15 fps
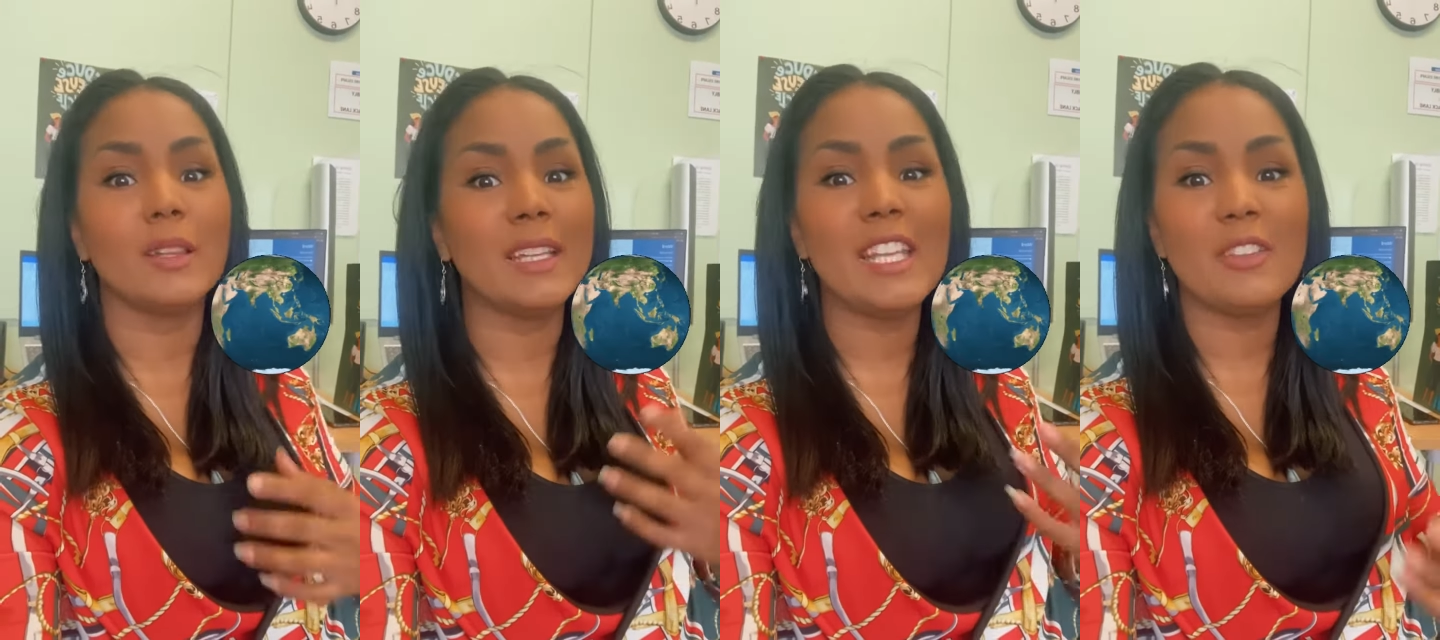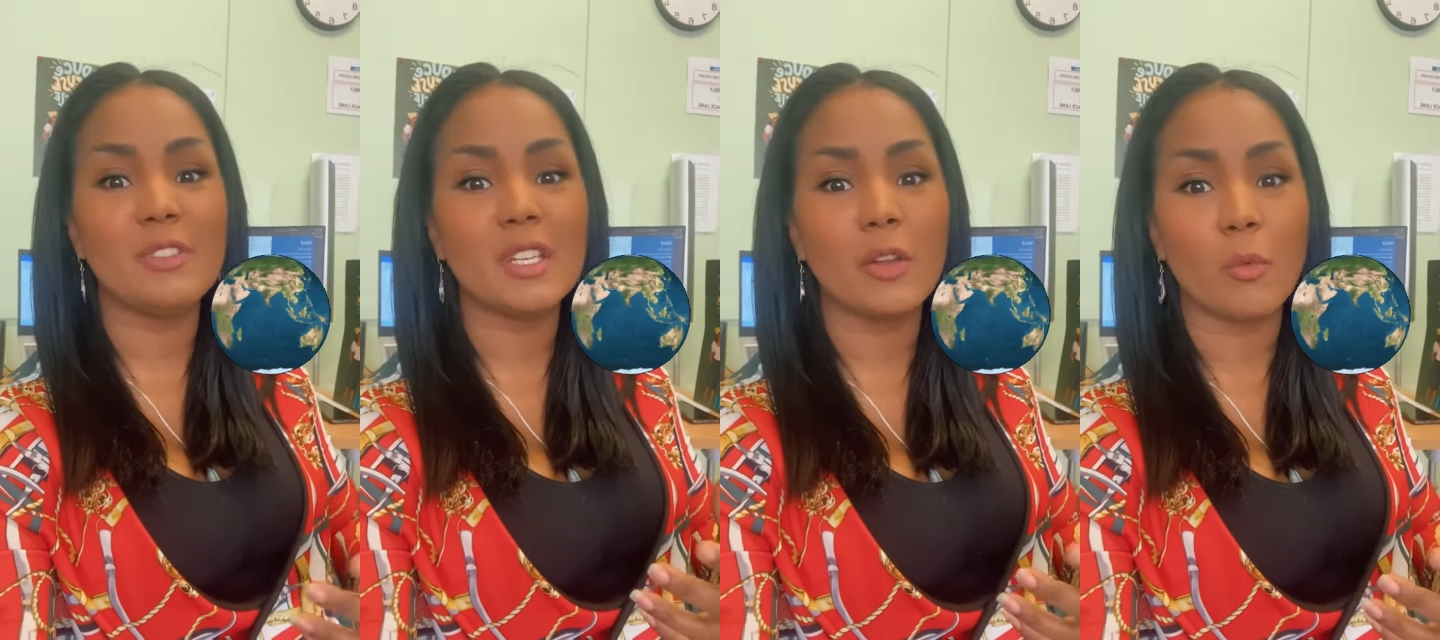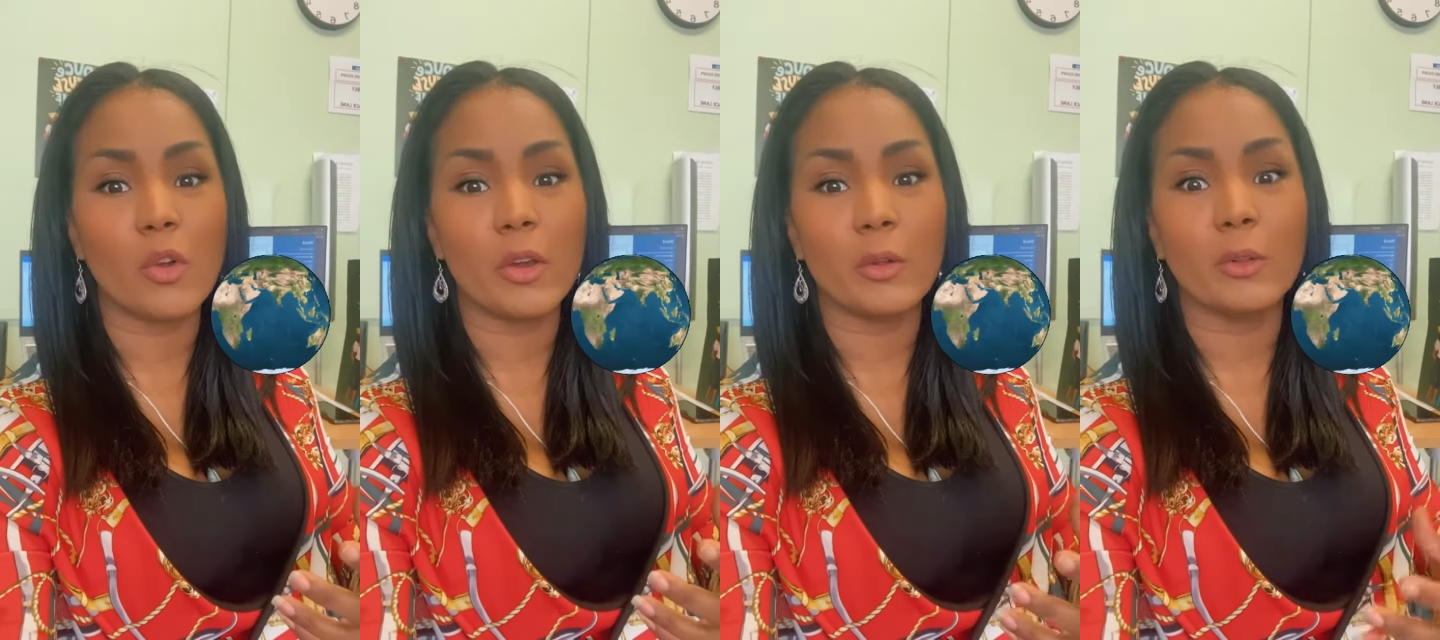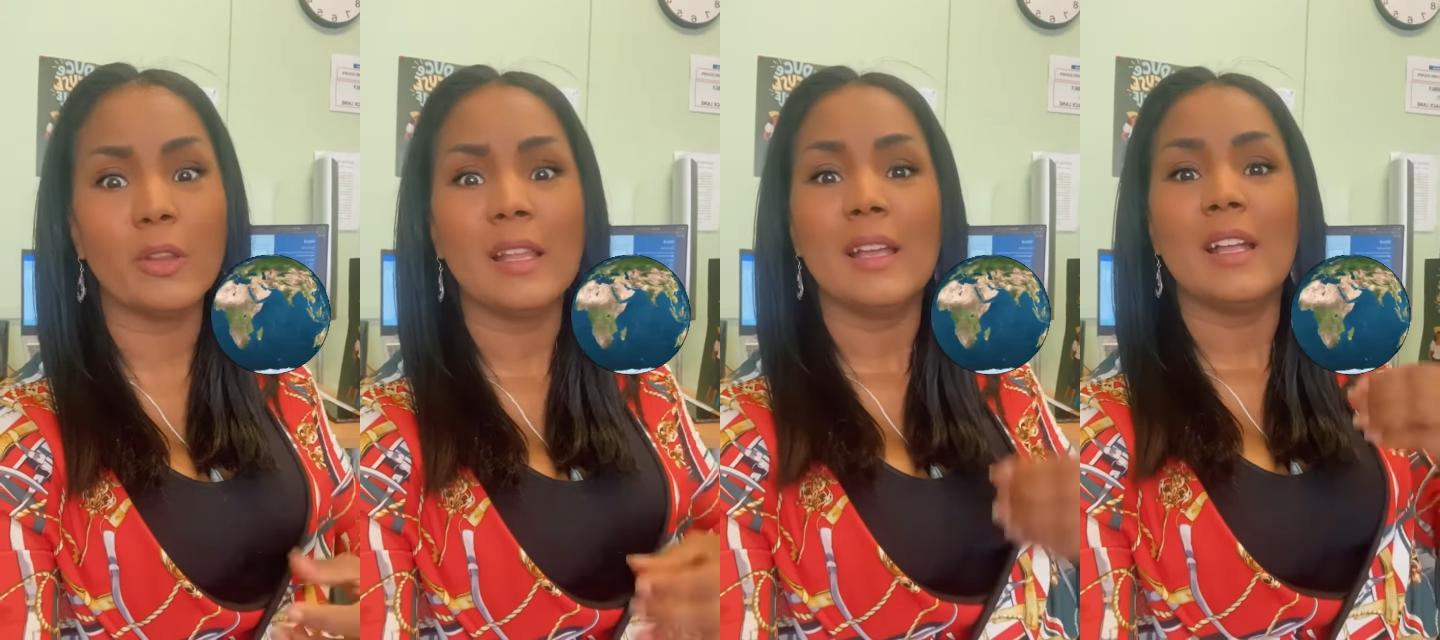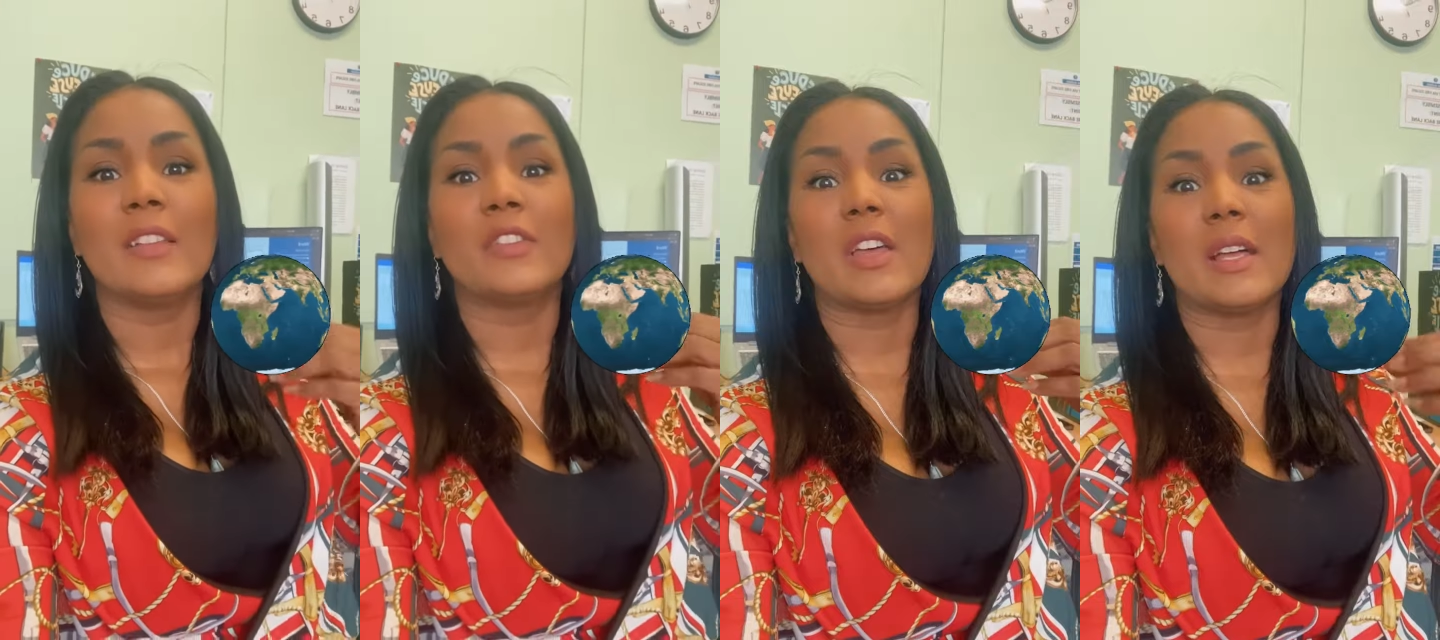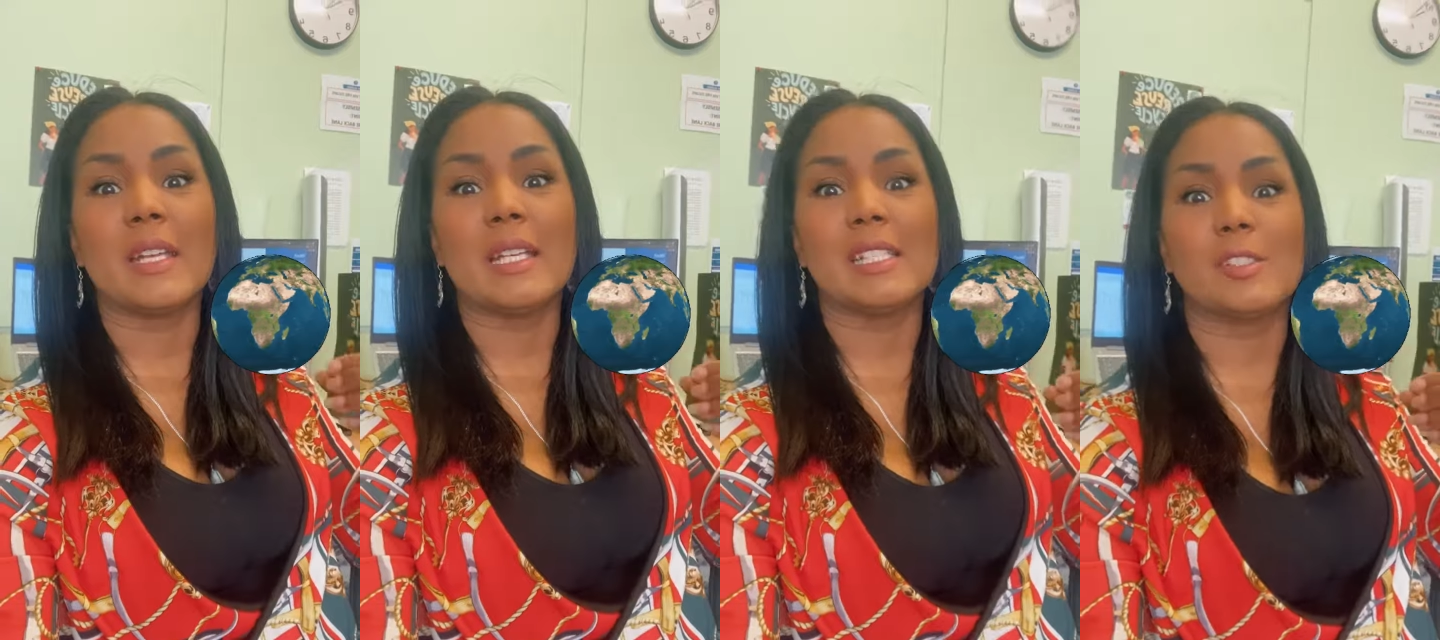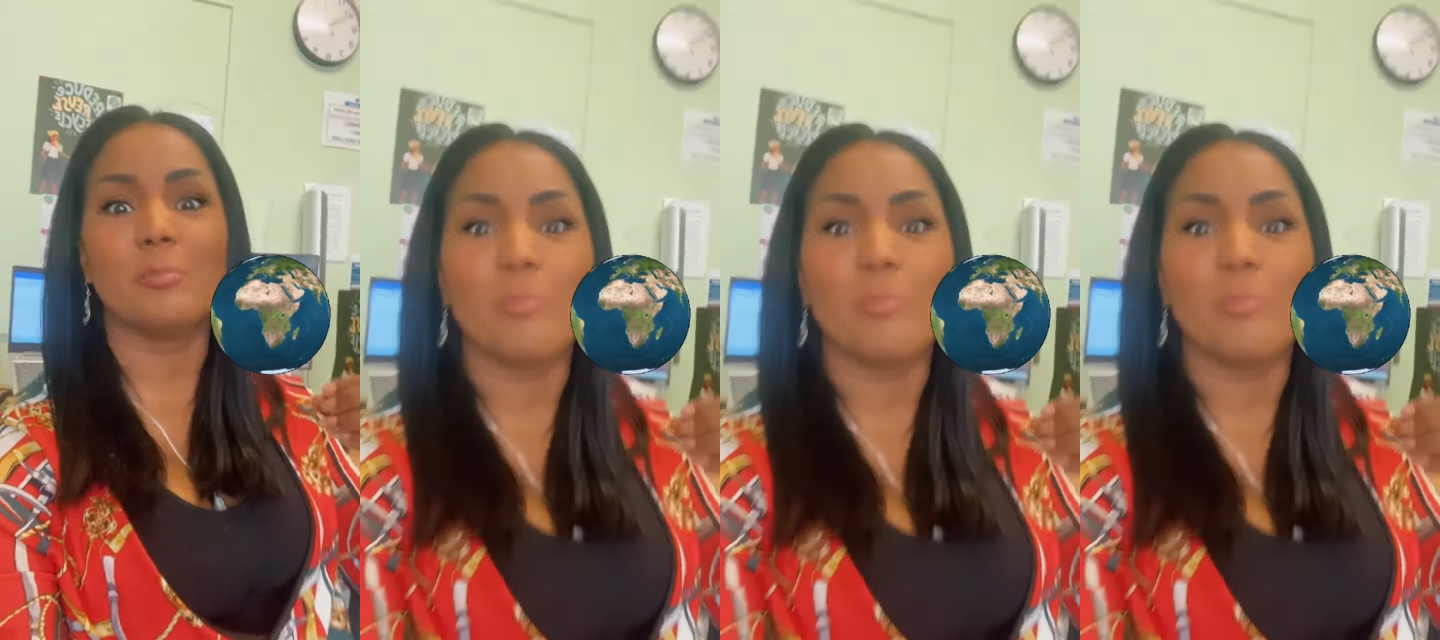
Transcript: live in a world that is